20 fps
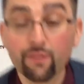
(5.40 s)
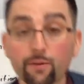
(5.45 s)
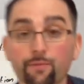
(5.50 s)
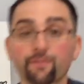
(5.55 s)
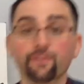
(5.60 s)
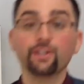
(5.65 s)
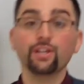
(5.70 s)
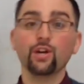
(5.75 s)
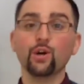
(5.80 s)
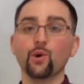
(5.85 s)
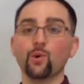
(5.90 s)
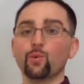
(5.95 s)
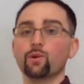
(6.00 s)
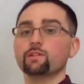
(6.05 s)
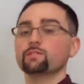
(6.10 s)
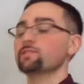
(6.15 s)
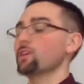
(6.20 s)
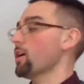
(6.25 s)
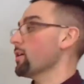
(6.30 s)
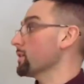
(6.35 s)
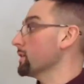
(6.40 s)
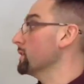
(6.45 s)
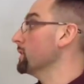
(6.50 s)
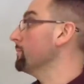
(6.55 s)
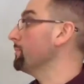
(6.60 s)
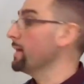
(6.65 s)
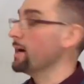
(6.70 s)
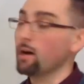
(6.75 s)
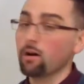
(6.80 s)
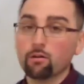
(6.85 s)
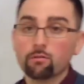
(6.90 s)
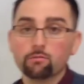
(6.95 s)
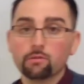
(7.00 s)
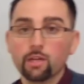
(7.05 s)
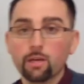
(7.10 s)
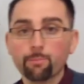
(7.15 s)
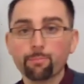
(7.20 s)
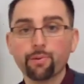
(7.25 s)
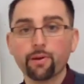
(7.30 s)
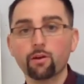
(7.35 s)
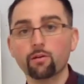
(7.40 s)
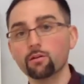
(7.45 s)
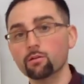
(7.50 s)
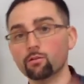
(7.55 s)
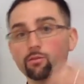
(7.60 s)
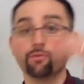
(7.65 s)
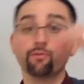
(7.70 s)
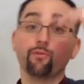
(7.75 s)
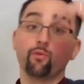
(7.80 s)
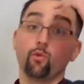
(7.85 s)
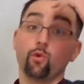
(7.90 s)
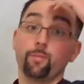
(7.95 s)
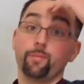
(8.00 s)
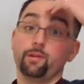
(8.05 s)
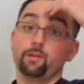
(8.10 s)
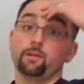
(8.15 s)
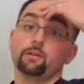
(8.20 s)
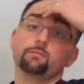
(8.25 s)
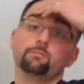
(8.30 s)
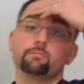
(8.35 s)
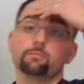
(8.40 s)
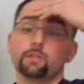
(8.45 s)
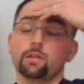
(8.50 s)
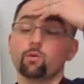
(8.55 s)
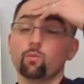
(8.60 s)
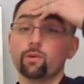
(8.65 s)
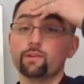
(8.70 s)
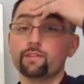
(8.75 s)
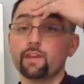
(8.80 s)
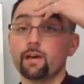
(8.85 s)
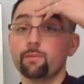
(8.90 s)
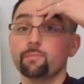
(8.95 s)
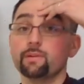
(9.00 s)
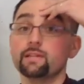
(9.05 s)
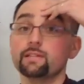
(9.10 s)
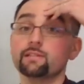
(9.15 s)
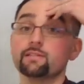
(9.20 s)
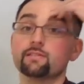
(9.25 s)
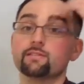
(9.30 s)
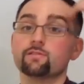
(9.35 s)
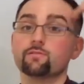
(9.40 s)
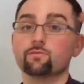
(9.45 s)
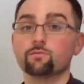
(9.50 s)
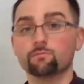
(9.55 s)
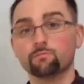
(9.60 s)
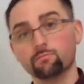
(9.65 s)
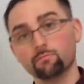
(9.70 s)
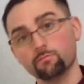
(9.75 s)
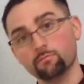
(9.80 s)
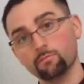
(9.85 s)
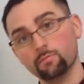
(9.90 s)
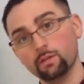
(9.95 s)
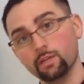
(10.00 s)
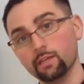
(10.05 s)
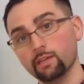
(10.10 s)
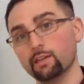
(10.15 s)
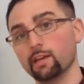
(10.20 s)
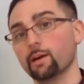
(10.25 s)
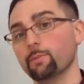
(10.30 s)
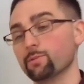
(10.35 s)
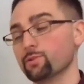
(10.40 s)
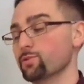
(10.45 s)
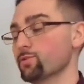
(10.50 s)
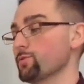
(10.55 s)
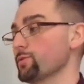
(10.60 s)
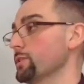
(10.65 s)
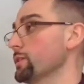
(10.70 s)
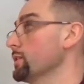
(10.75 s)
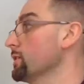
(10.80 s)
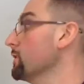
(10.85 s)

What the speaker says: little video we're talking about empirical formula and what that means in chemistry.